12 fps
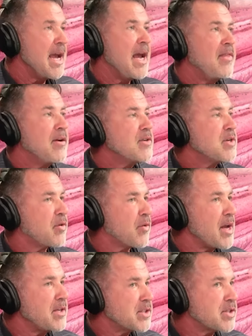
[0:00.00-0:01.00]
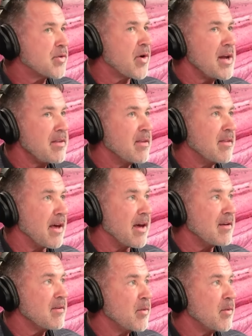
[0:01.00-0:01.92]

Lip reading: And there is a great strength in that.